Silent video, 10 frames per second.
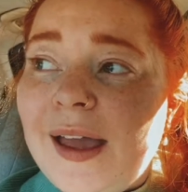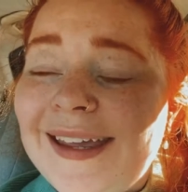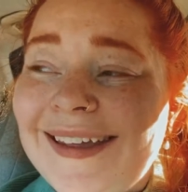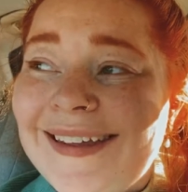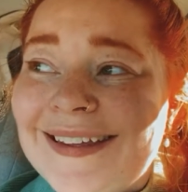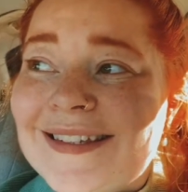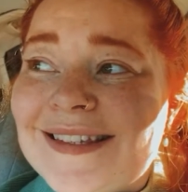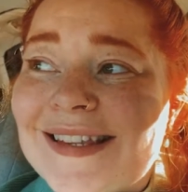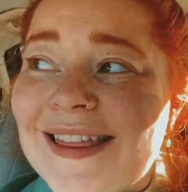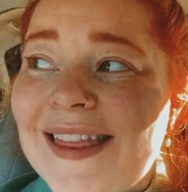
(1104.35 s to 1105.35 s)

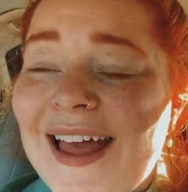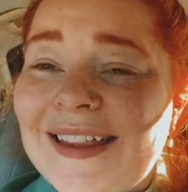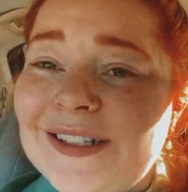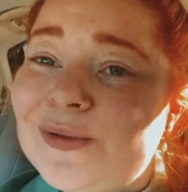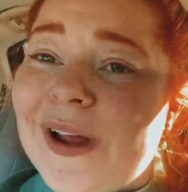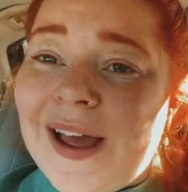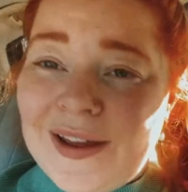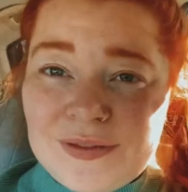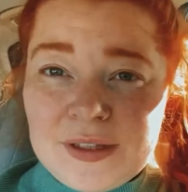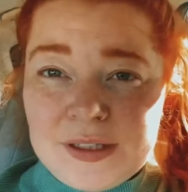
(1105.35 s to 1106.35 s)
is that they do not
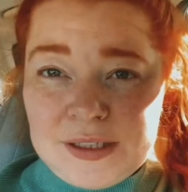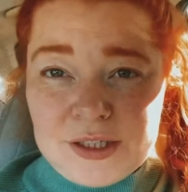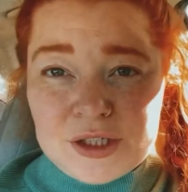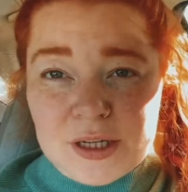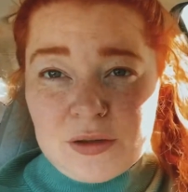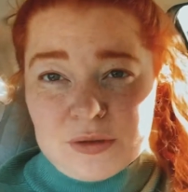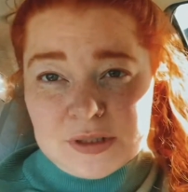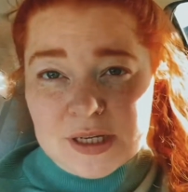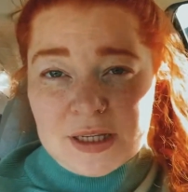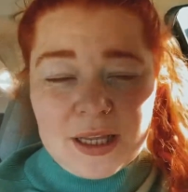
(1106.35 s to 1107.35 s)
have the Laneige at
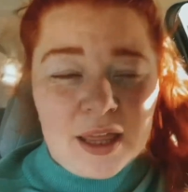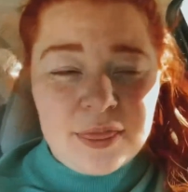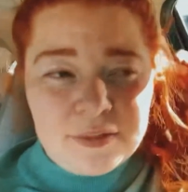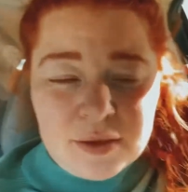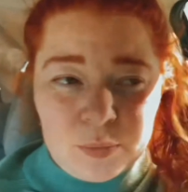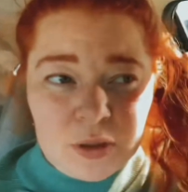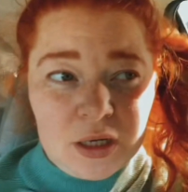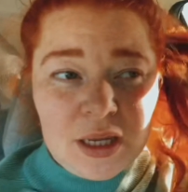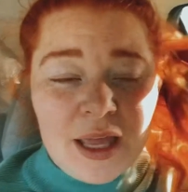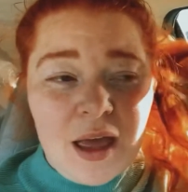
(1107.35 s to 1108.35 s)
Ulta like I thought they would.